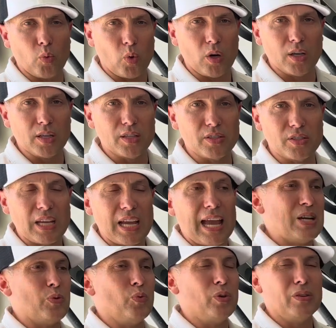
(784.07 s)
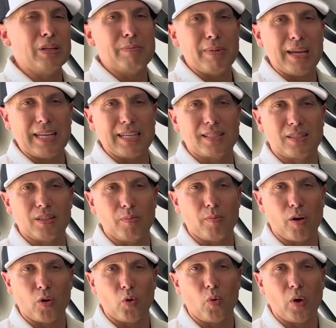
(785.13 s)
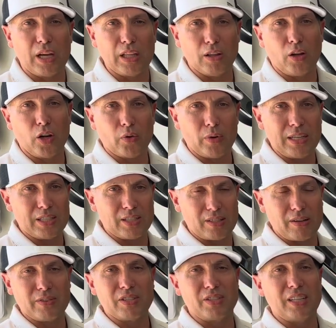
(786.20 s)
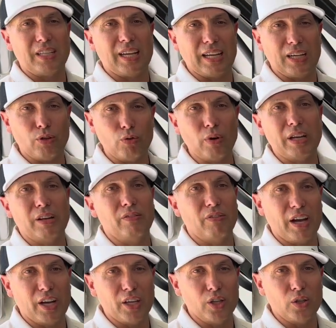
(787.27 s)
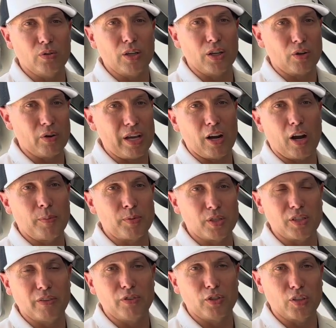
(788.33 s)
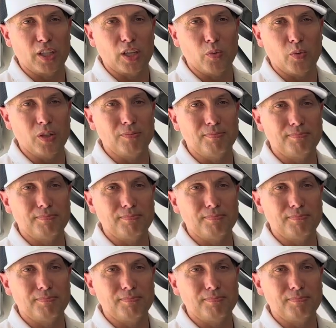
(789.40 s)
was, really makes the Model Y long range 7-seat a great value, a great option if you're looking at one.